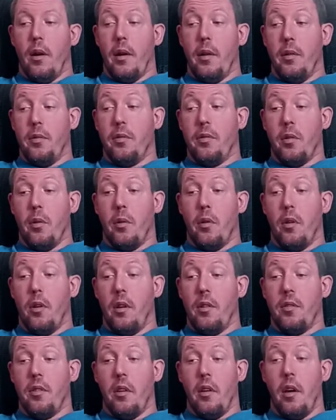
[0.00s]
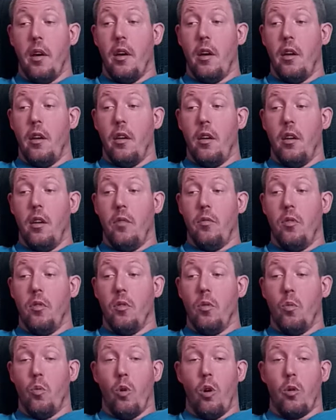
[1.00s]
just told her, I said, hey, if you
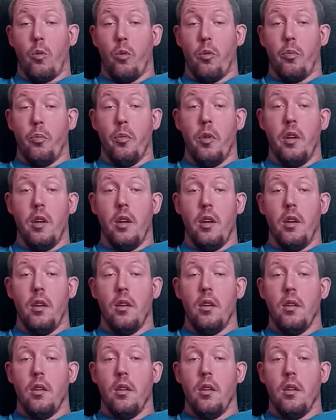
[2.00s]
can work with me,